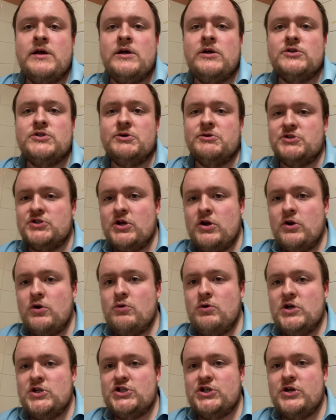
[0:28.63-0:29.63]
So it's not a
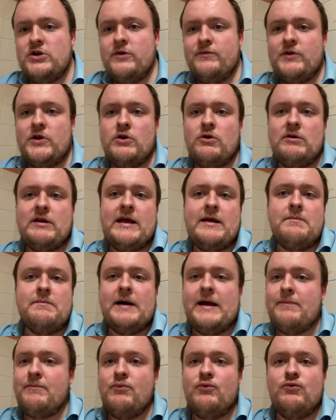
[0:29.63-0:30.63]
question of, you know, letting
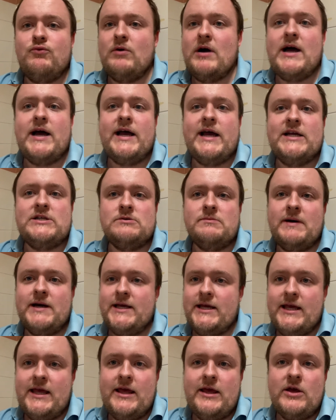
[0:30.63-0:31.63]
my pride or my
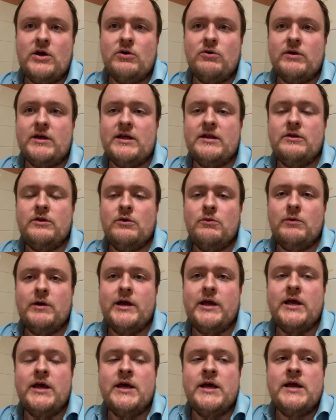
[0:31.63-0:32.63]
ego get in the
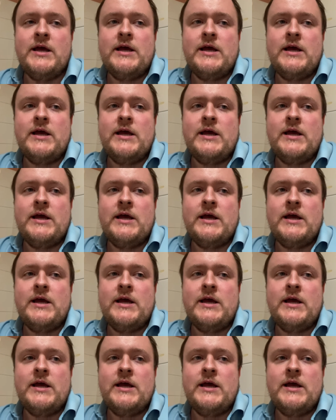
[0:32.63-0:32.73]
way.